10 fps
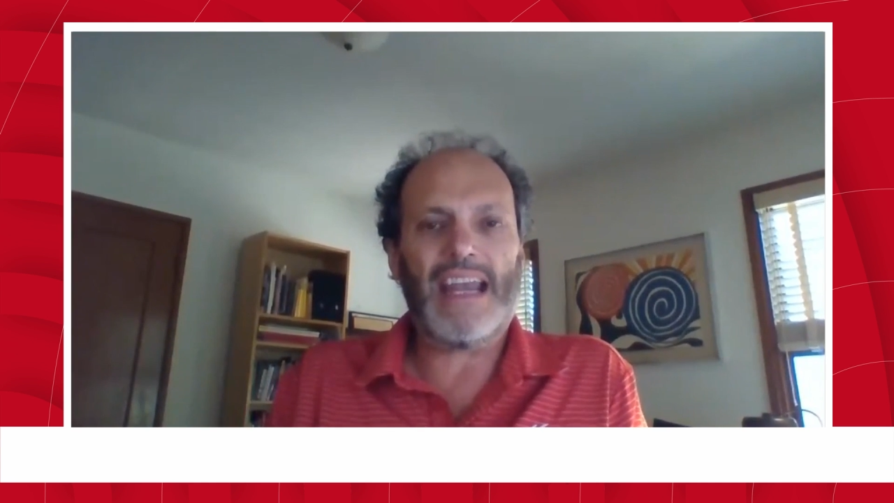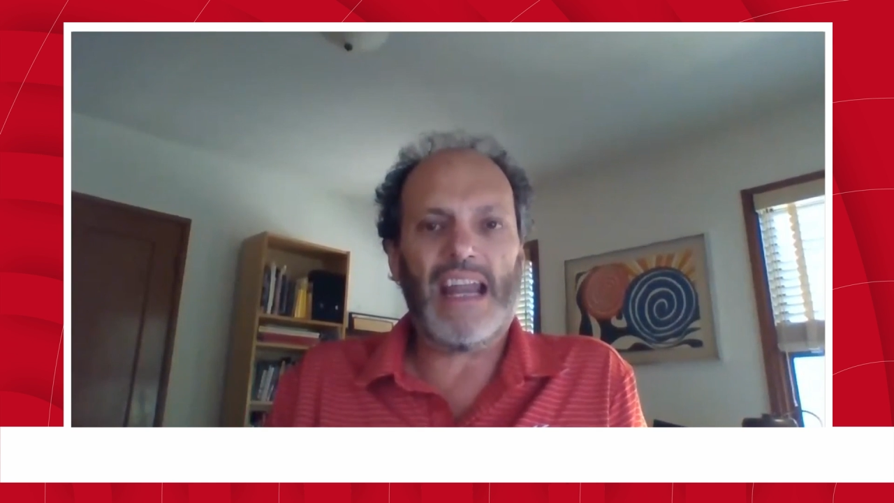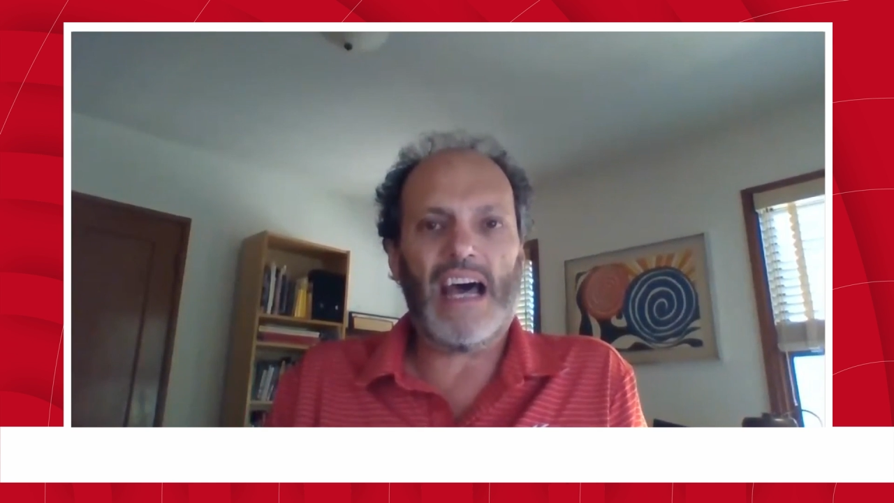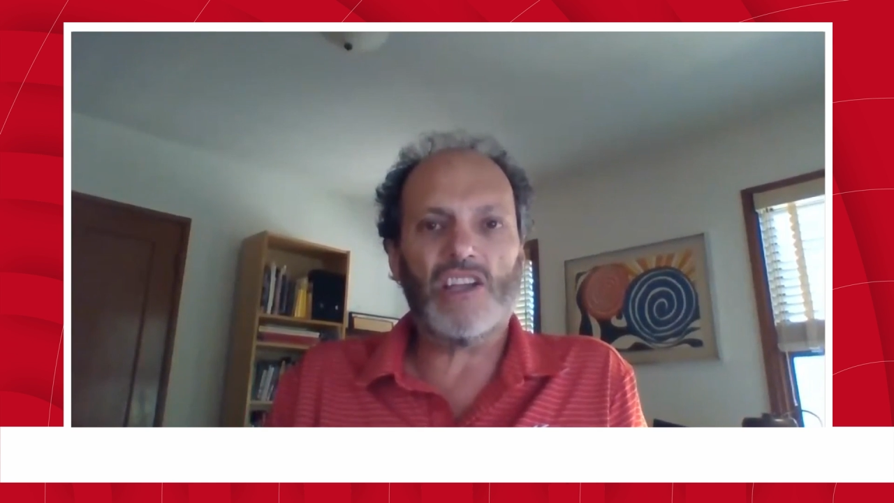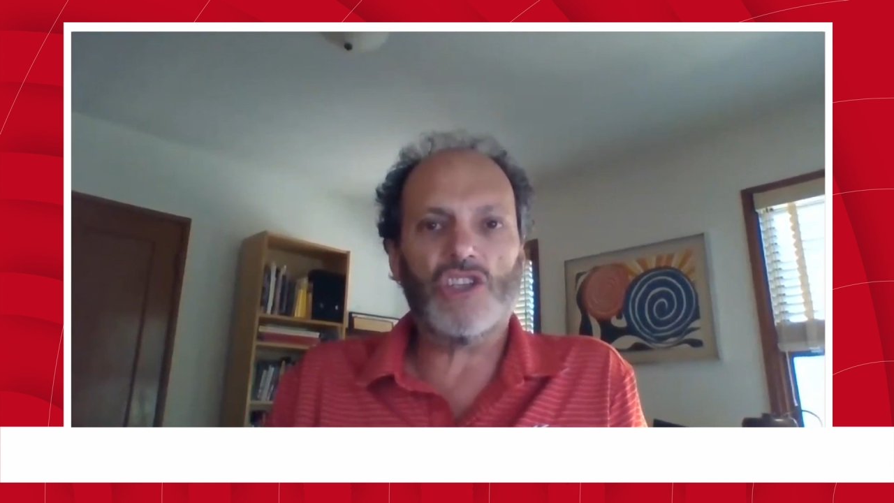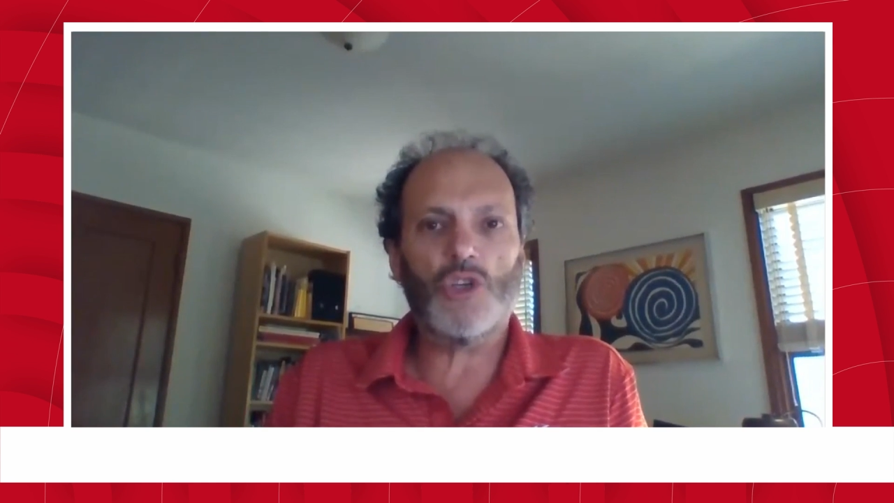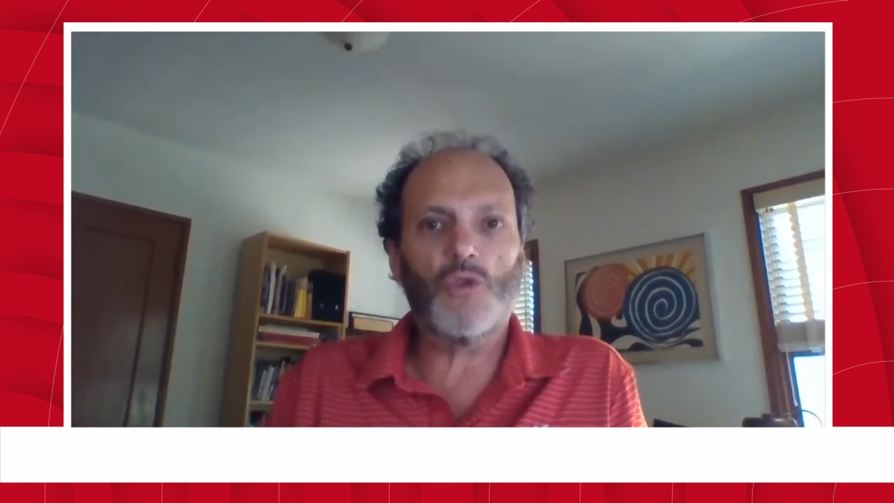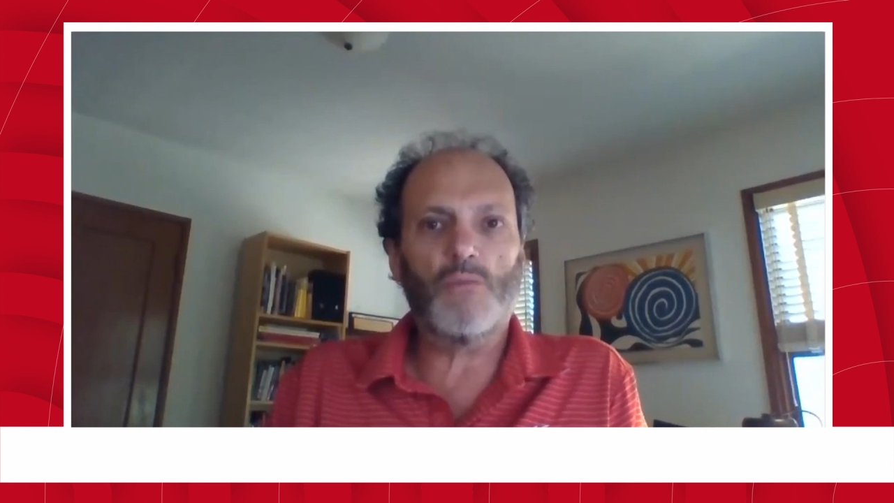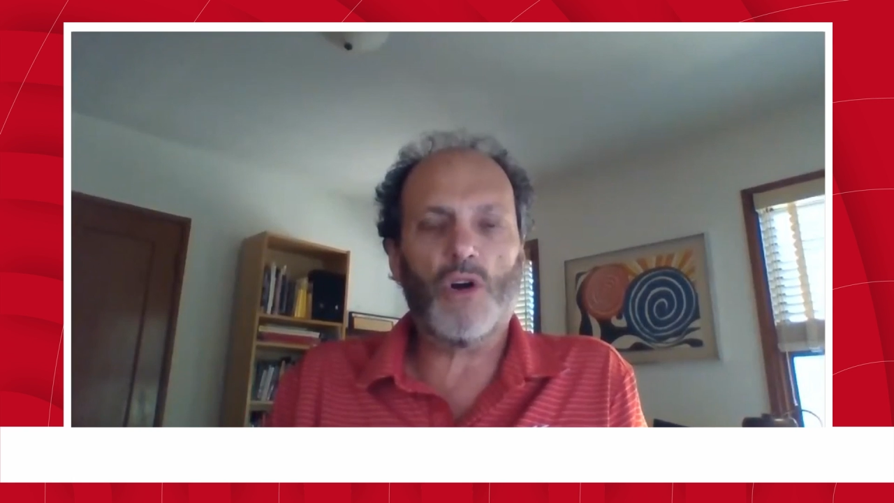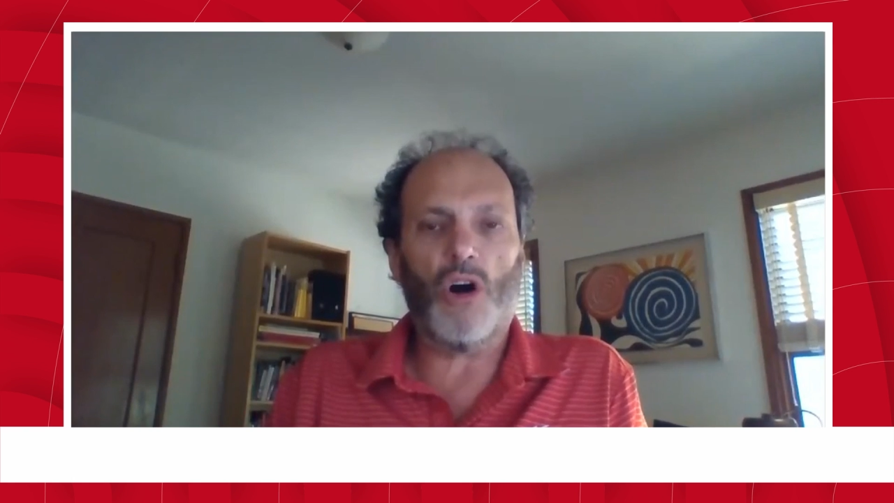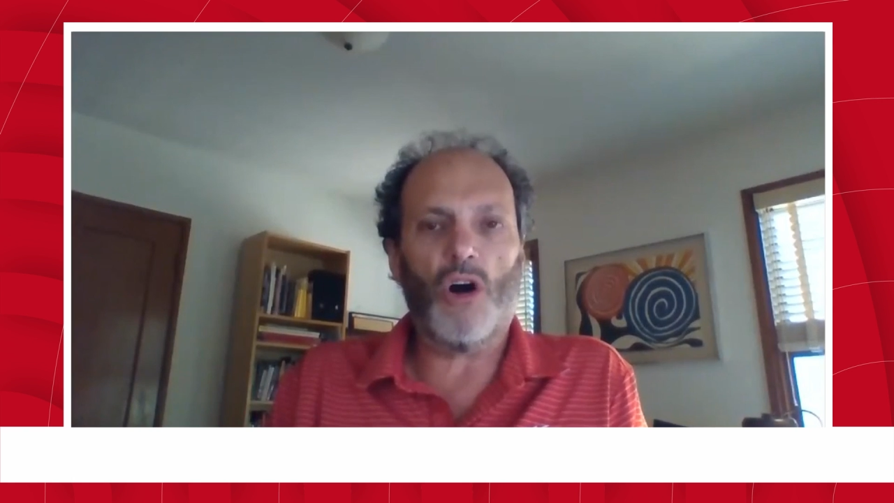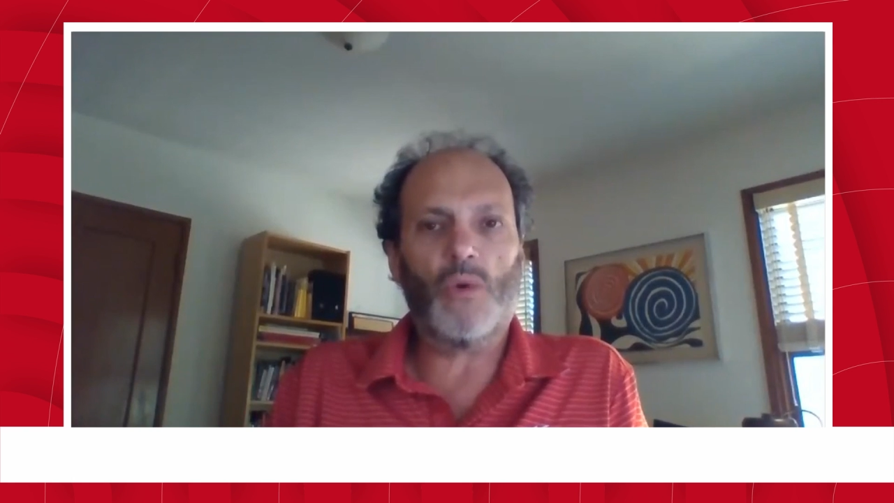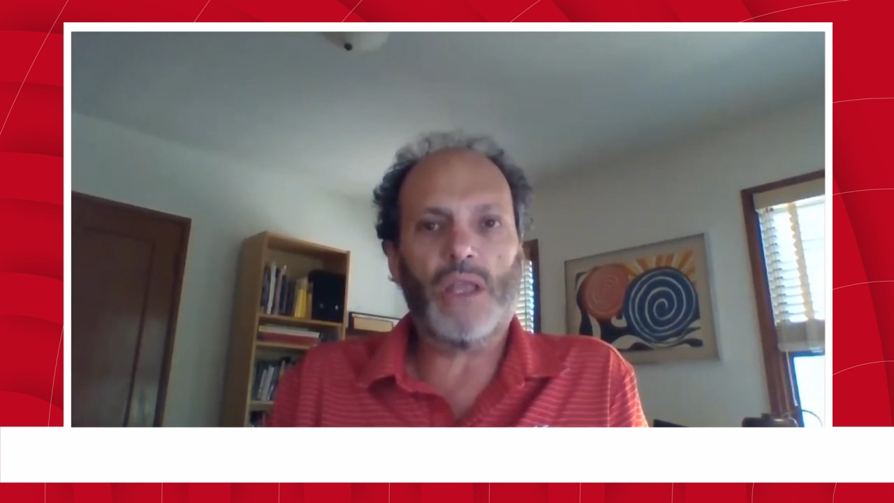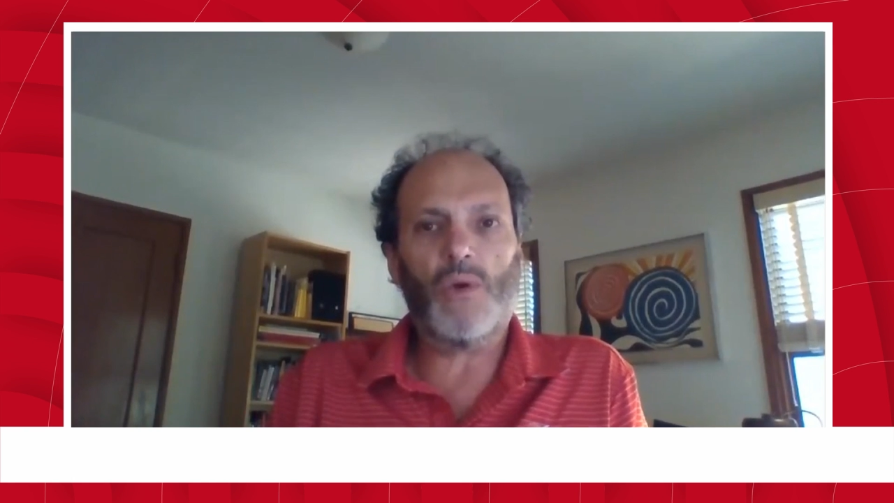getting on a Zoom call.